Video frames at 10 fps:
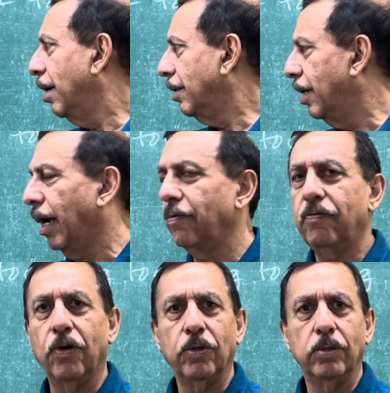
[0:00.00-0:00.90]
derived
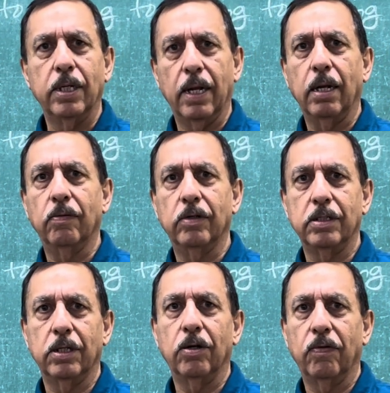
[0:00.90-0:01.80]
for you the null
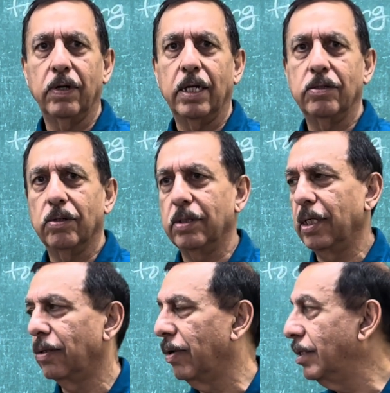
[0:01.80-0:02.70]
version of
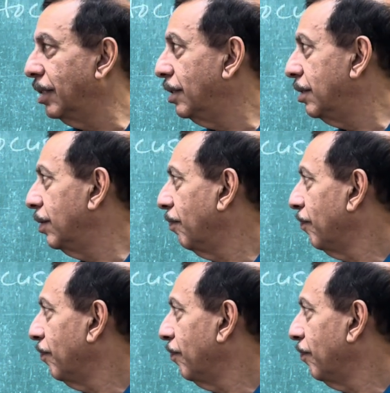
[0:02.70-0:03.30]
Raychaudhuri equations